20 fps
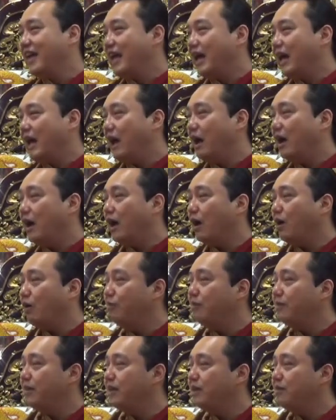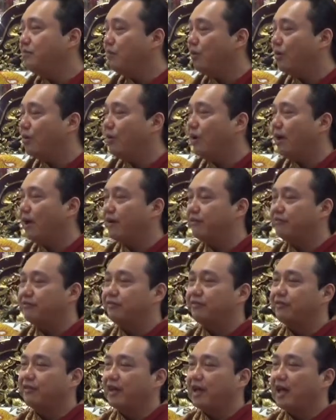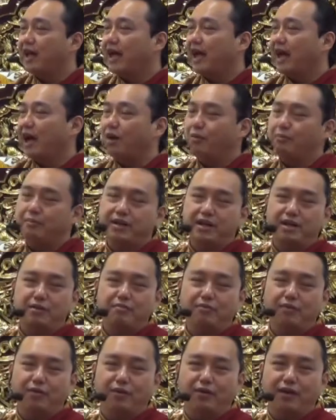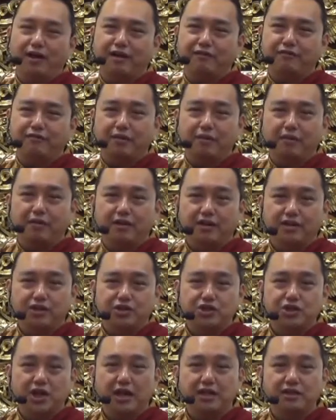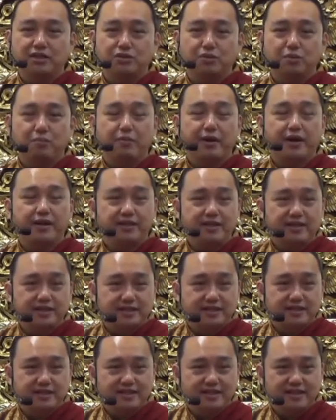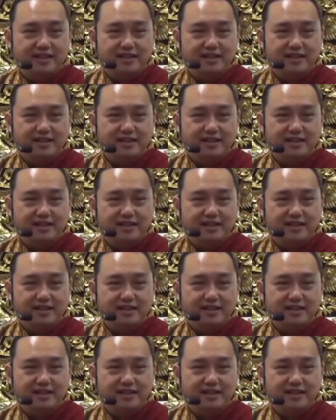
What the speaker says: How many more have a chance to practice?